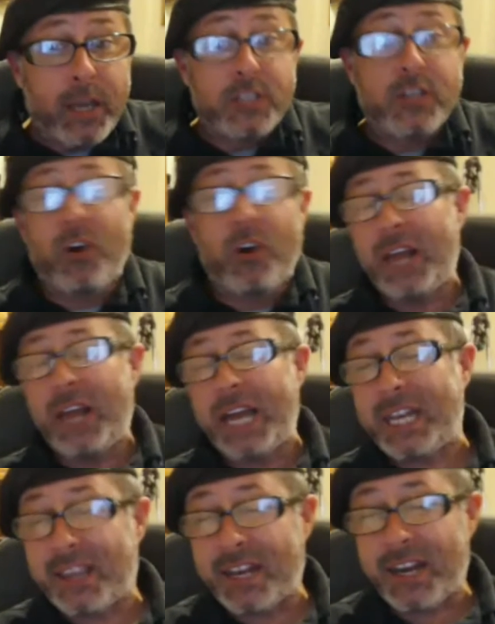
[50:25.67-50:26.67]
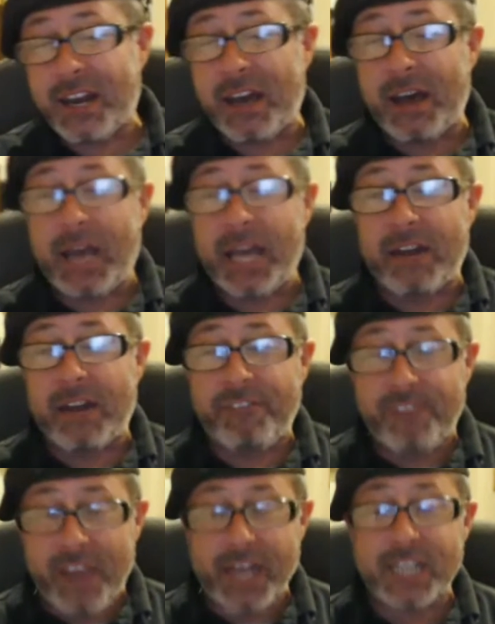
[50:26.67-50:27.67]
So the whole idea that in a
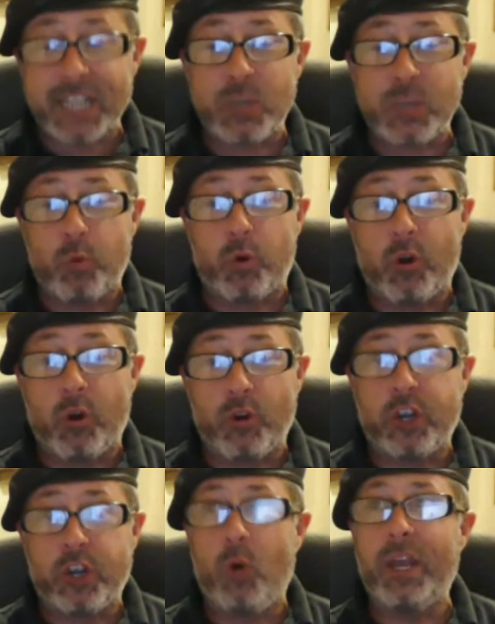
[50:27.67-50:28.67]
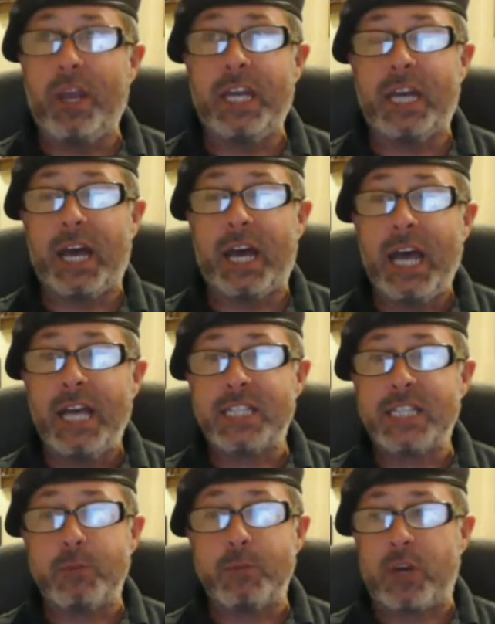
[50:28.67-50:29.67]
fantasy world, going into
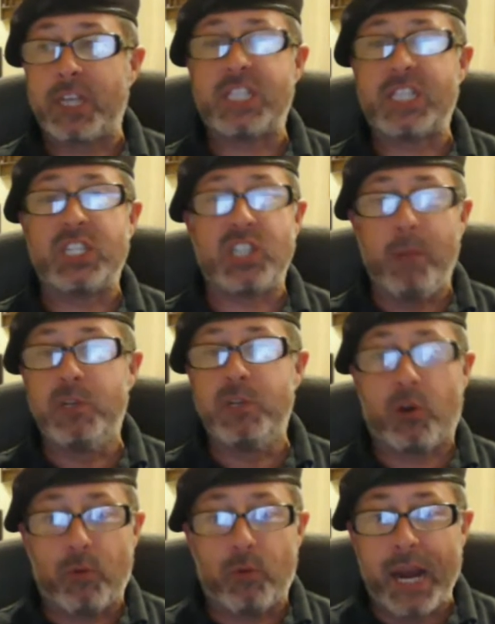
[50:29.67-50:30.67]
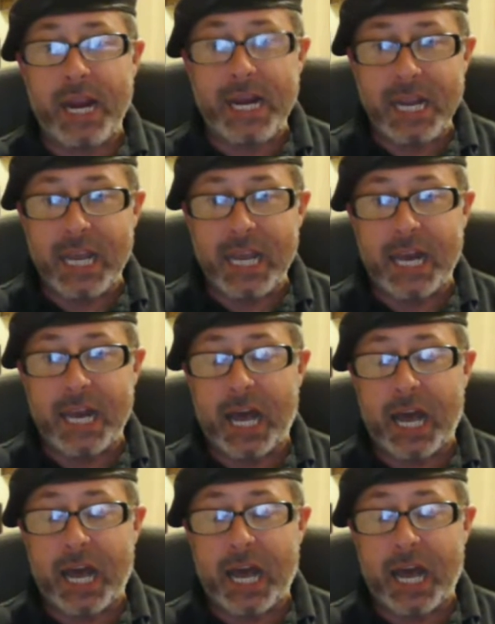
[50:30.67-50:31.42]
some sort of subterranean,